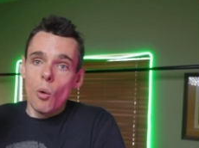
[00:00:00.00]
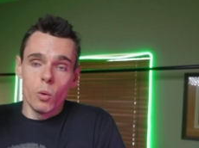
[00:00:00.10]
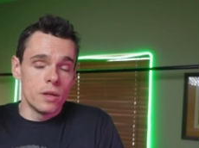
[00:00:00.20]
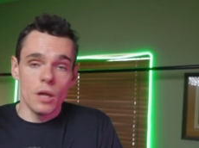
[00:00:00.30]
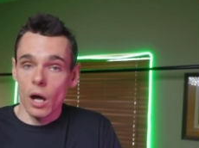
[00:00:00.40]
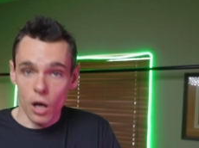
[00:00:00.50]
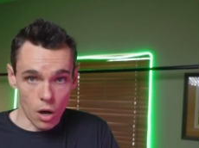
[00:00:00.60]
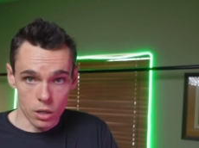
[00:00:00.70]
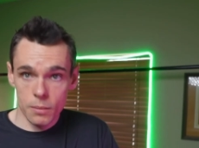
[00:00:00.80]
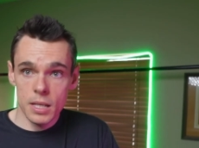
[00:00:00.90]
with
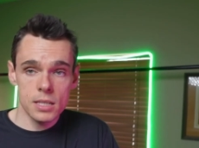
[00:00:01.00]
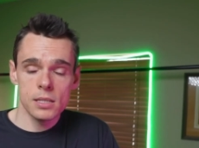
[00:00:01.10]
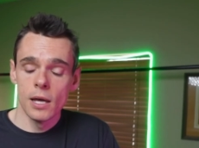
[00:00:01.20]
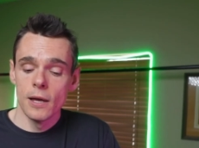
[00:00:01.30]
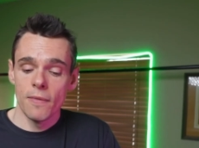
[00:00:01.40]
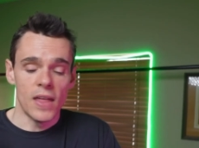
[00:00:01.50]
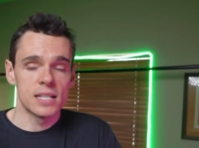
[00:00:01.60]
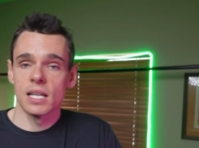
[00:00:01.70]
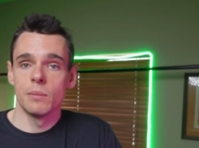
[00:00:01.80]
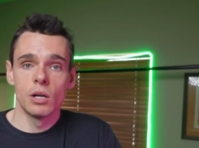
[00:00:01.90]
economies,
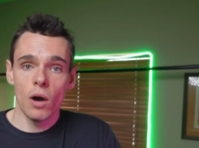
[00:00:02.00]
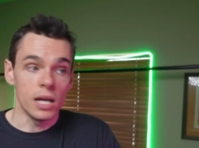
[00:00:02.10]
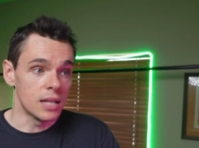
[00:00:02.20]
that's gonna be great.